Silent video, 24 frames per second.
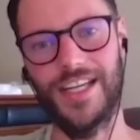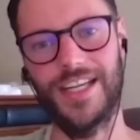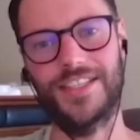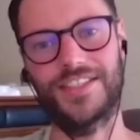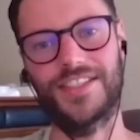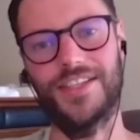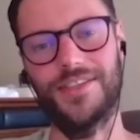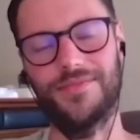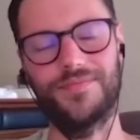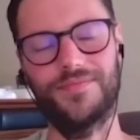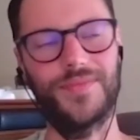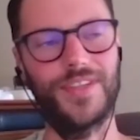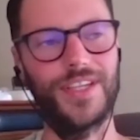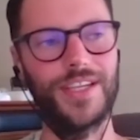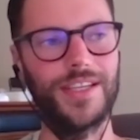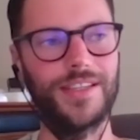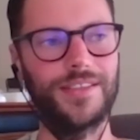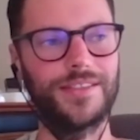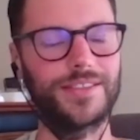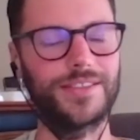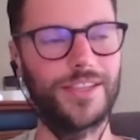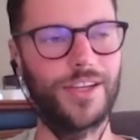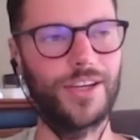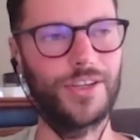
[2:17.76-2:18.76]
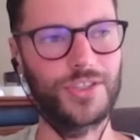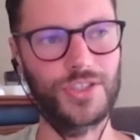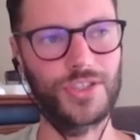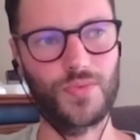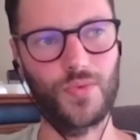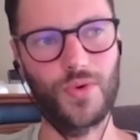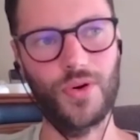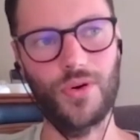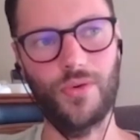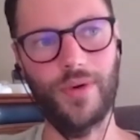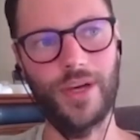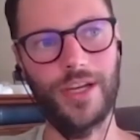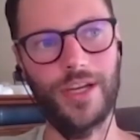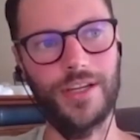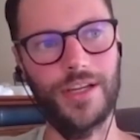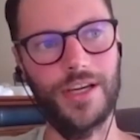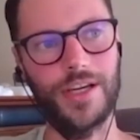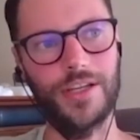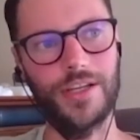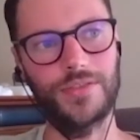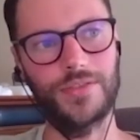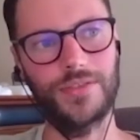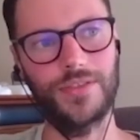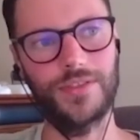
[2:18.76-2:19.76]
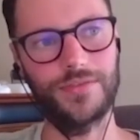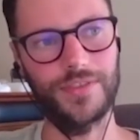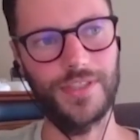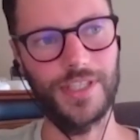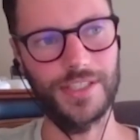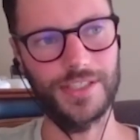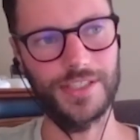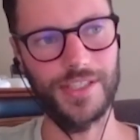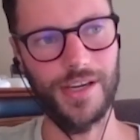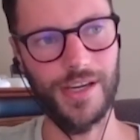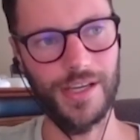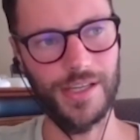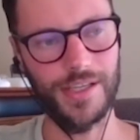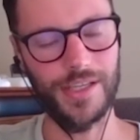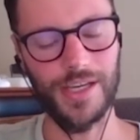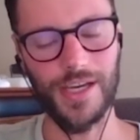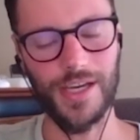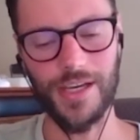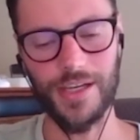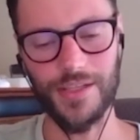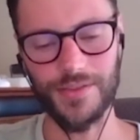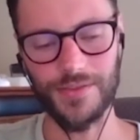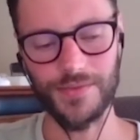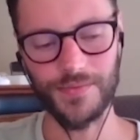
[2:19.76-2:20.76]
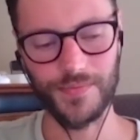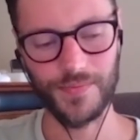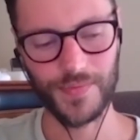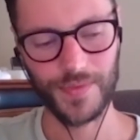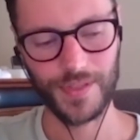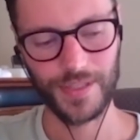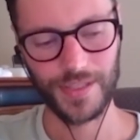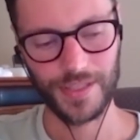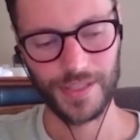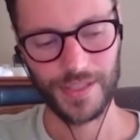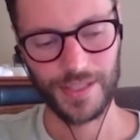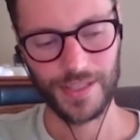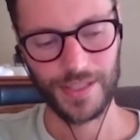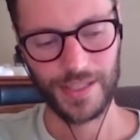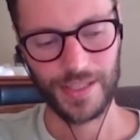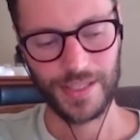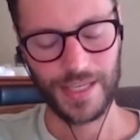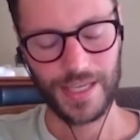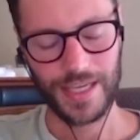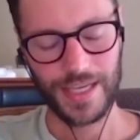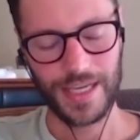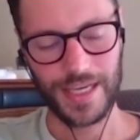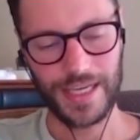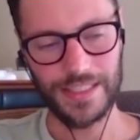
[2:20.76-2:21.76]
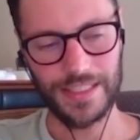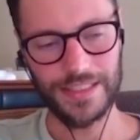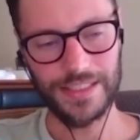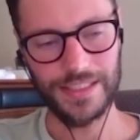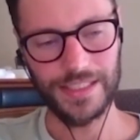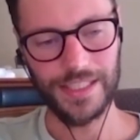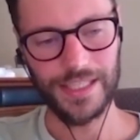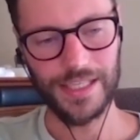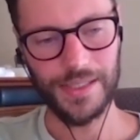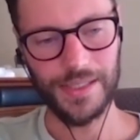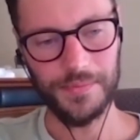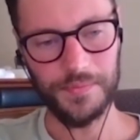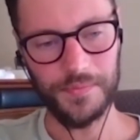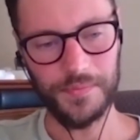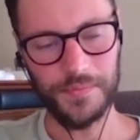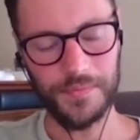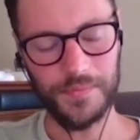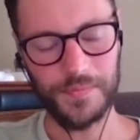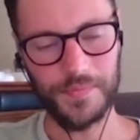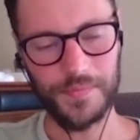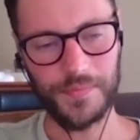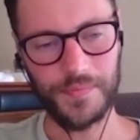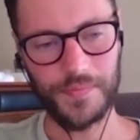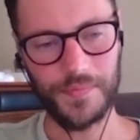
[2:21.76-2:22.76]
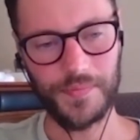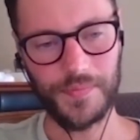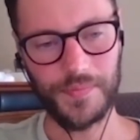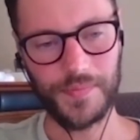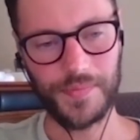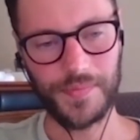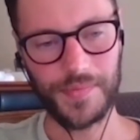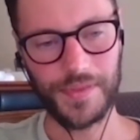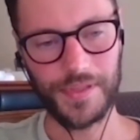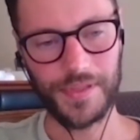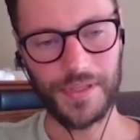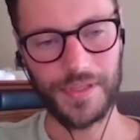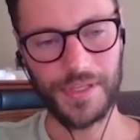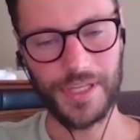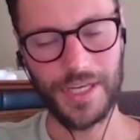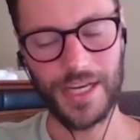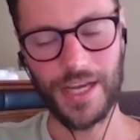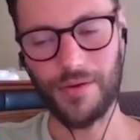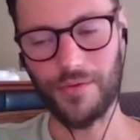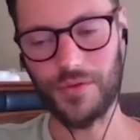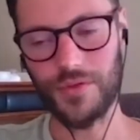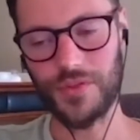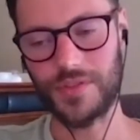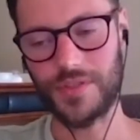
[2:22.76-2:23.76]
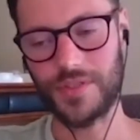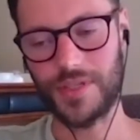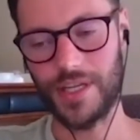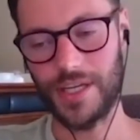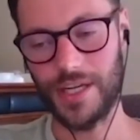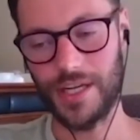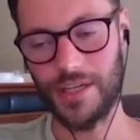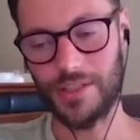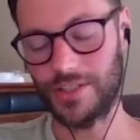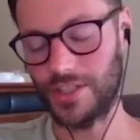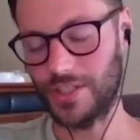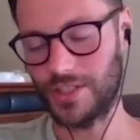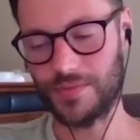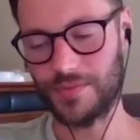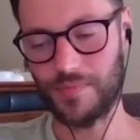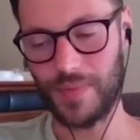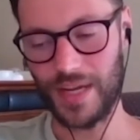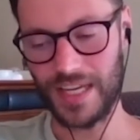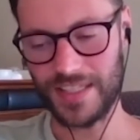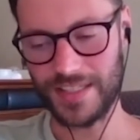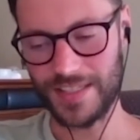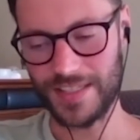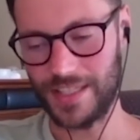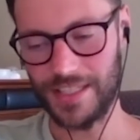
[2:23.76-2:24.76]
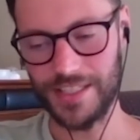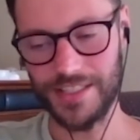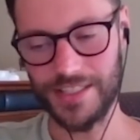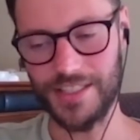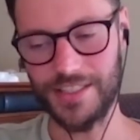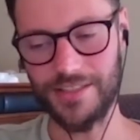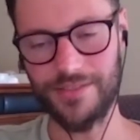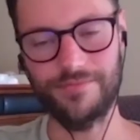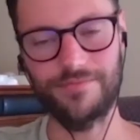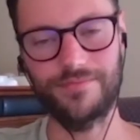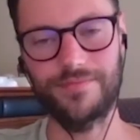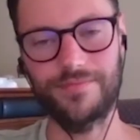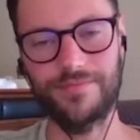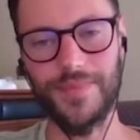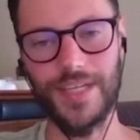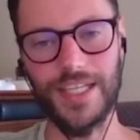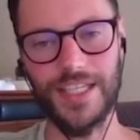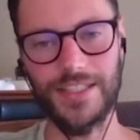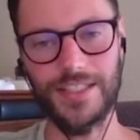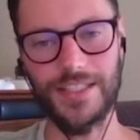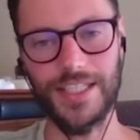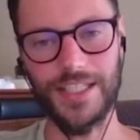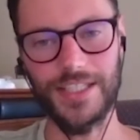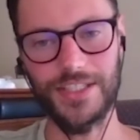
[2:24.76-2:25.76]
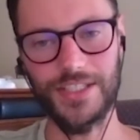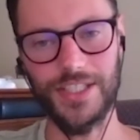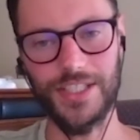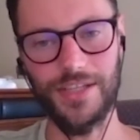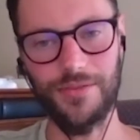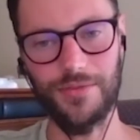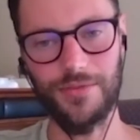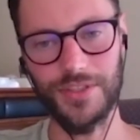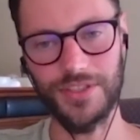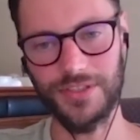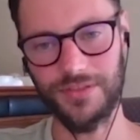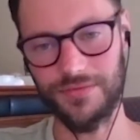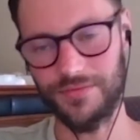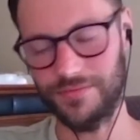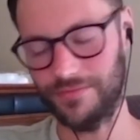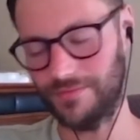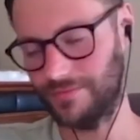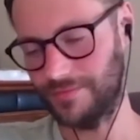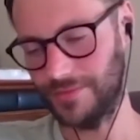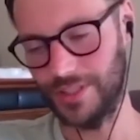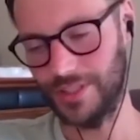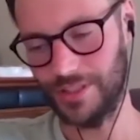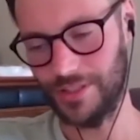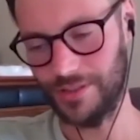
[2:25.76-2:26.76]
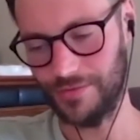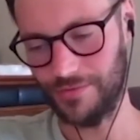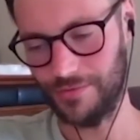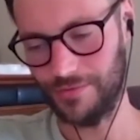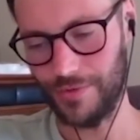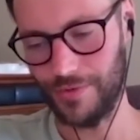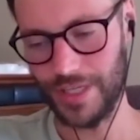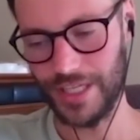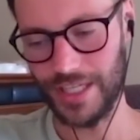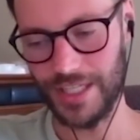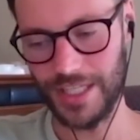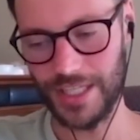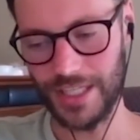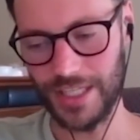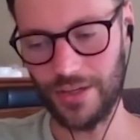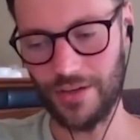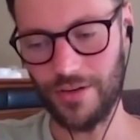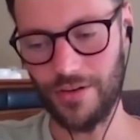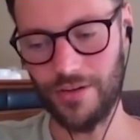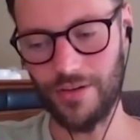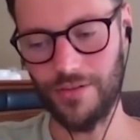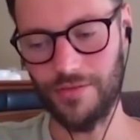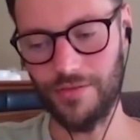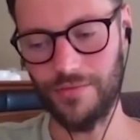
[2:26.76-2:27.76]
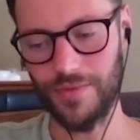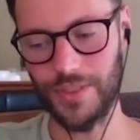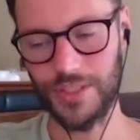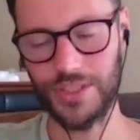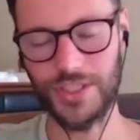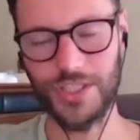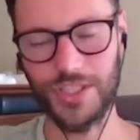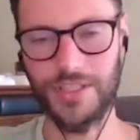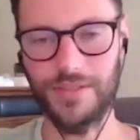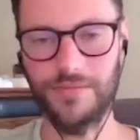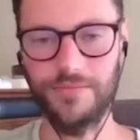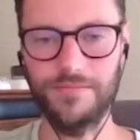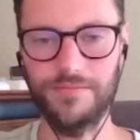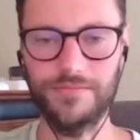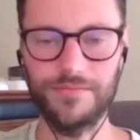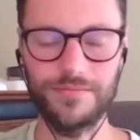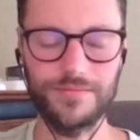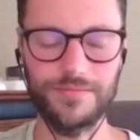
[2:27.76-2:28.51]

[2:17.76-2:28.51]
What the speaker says: that's it. Yeah. So I just wore one of those for the first 9 days. And I just basically did meditation. I wasn't, reading or watching,